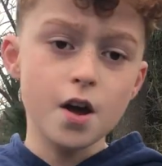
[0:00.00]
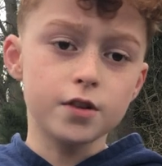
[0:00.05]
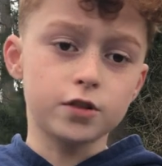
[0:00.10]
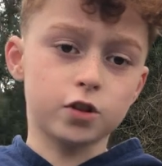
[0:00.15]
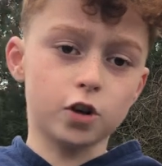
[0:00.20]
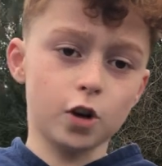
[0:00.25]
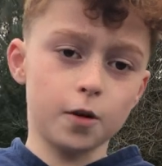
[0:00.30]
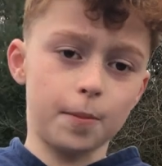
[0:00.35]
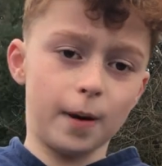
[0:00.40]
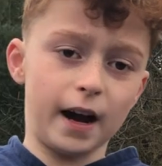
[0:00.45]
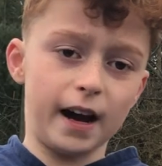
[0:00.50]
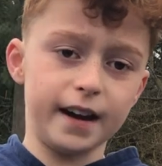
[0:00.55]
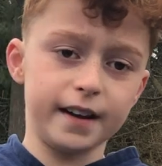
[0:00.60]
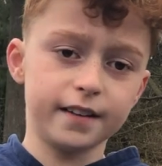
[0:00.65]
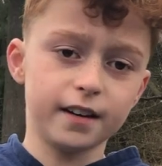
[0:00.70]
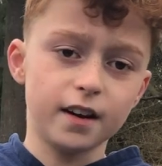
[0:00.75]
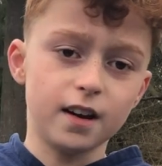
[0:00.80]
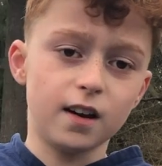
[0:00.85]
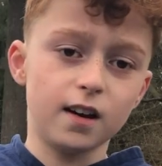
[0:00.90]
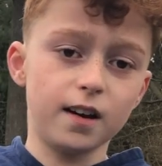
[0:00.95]
turbine
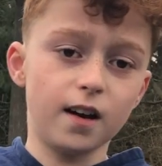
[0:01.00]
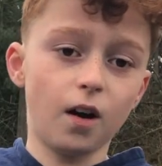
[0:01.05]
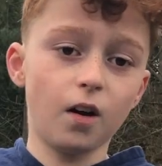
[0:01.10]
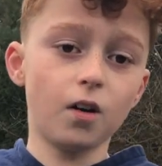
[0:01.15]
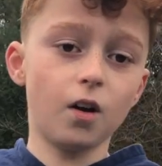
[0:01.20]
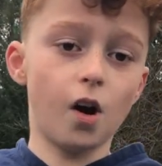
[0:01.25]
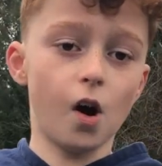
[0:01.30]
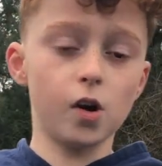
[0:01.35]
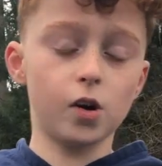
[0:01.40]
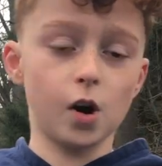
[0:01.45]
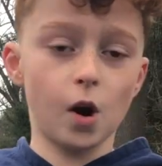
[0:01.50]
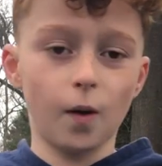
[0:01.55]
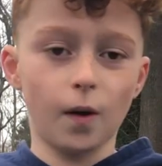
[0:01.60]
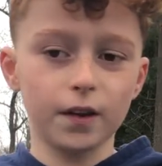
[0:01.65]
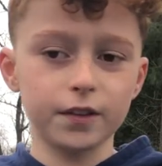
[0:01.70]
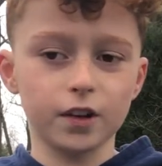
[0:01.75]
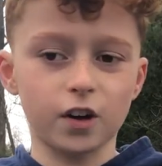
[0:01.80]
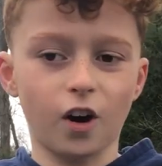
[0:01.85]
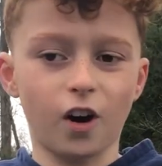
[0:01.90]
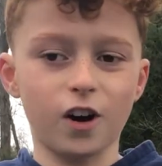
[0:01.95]
go
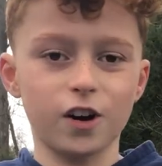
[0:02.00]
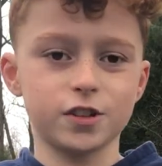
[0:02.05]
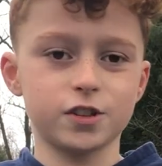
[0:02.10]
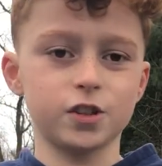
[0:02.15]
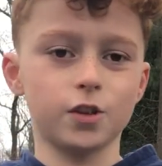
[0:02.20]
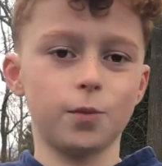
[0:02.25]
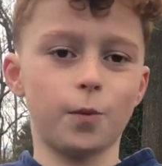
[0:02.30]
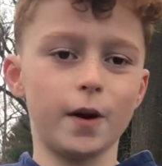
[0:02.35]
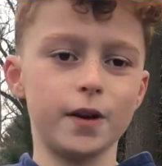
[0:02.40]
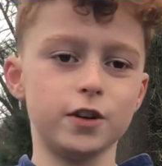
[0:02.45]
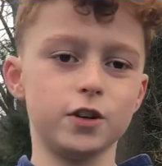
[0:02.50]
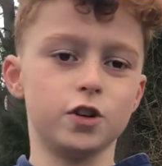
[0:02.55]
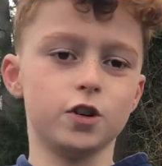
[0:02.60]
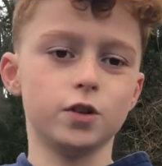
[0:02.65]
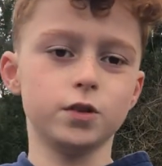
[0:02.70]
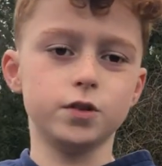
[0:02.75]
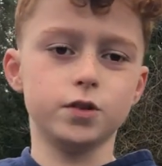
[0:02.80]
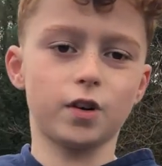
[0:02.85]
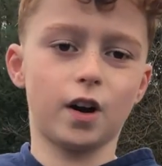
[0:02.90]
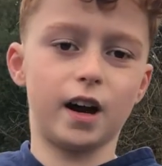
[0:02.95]
on the car so when
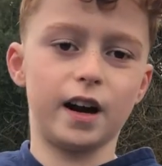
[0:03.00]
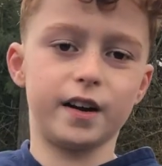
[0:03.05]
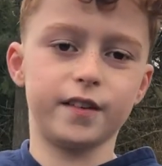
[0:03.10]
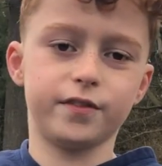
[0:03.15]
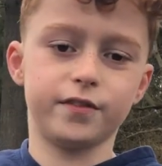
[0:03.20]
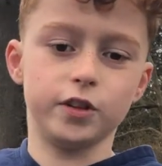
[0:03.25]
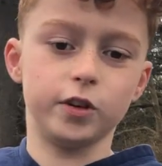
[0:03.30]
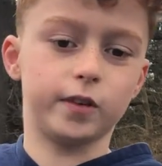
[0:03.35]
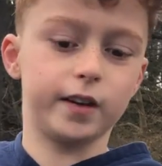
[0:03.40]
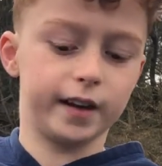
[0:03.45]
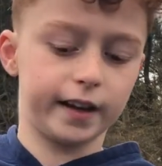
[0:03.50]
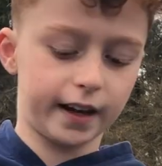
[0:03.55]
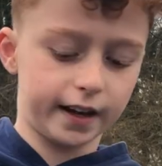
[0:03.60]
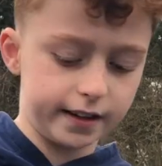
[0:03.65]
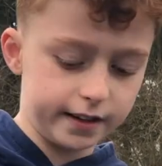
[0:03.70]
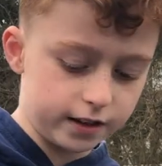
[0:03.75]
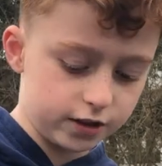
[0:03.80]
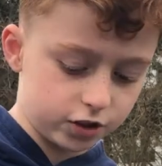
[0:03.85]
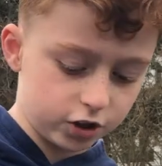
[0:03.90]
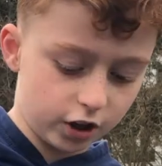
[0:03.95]
you drive, you can
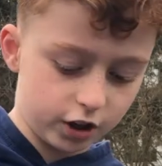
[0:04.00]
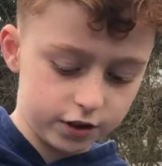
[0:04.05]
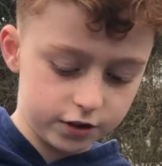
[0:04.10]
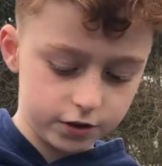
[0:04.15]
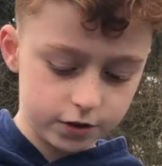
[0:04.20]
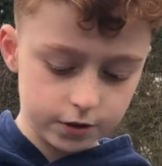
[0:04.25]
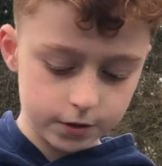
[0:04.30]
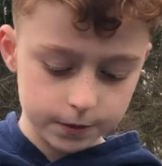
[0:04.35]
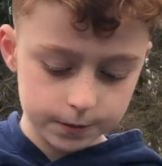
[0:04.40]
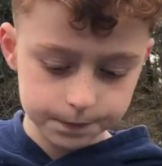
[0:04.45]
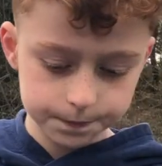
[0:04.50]
get it charged.